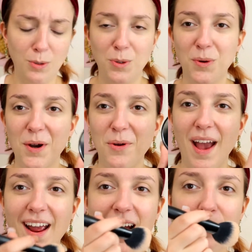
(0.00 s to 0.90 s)
Ooh,
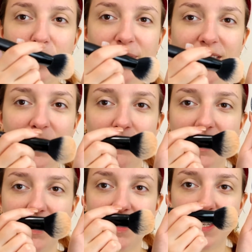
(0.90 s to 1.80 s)
okay, I'm going to dip
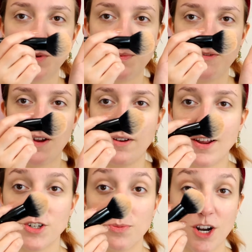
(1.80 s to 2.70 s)
into this with my
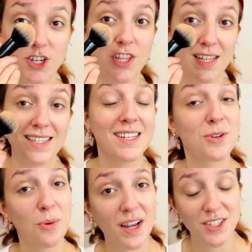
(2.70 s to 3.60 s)
foundation brush. This is
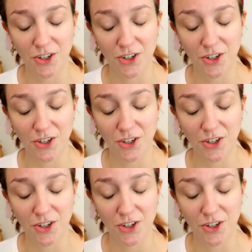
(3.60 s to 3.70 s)
quite